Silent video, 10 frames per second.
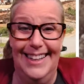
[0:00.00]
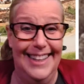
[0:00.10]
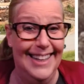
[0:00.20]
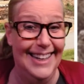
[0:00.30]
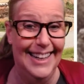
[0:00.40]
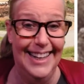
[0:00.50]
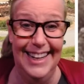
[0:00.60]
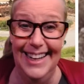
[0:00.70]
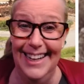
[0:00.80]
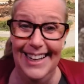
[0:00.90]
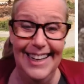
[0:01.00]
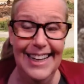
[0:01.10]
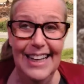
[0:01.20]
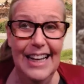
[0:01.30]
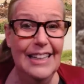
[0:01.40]

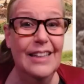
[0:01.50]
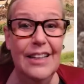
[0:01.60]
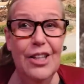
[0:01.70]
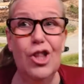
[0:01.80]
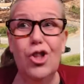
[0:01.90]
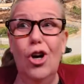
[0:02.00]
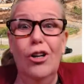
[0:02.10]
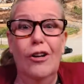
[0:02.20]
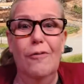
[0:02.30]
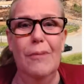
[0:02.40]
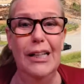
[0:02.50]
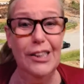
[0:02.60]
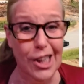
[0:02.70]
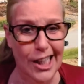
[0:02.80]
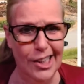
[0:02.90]
and the thought of my
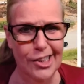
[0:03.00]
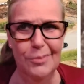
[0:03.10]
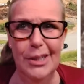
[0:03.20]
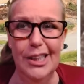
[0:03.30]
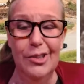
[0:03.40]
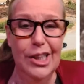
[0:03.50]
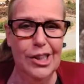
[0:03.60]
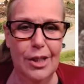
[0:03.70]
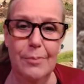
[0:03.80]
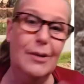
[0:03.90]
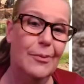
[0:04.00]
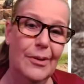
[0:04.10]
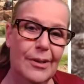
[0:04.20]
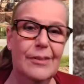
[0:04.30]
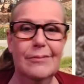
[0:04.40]
child and my grandchild, my,
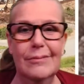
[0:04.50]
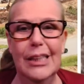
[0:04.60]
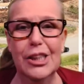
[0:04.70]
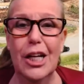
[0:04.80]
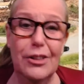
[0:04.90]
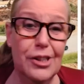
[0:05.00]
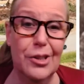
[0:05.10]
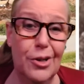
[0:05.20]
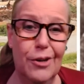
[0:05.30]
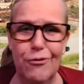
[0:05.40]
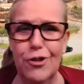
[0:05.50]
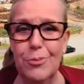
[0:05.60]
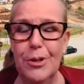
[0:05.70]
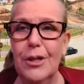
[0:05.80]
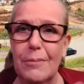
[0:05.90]
my child is in law
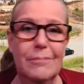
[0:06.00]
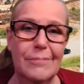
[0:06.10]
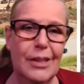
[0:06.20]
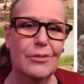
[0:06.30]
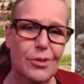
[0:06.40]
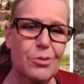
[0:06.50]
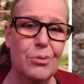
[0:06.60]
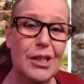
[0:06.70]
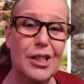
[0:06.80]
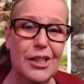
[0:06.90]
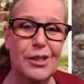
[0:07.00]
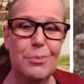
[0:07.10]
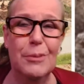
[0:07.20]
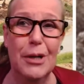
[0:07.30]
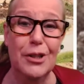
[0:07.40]
enforcement not three kids,
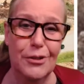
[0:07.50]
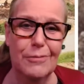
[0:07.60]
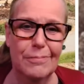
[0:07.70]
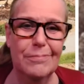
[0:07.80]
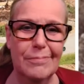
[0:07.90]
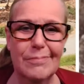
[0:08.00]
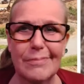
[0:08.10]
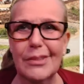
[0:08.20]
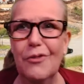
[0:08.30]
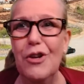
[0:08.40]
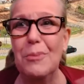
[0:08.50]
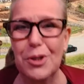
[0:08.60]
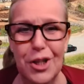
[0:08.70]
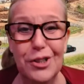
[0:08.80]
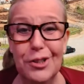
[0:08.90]
but my female
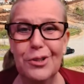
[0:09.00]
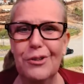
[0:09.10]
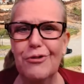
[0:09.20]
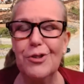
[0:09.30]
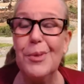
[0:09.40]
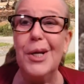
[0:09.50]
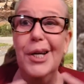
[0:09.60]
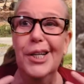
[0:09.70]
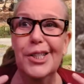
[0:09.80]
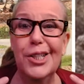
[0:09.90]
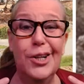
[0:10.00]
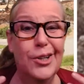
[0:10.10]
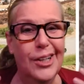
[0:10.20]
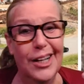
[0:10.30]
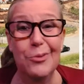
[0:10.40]
child's in law enforcement. So
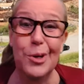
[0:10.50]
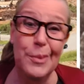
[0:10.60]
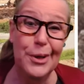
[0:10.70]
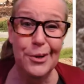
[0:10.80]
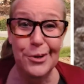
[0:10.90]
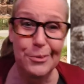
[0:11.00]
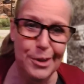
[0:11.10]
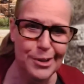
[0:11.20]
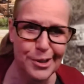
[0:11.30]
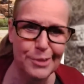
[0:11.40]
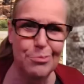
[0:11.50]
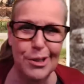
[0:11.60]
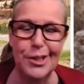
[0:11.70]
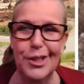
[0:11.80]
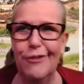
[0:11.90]
I don't worry about her too much. She's pretty
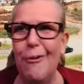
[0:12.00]
tough.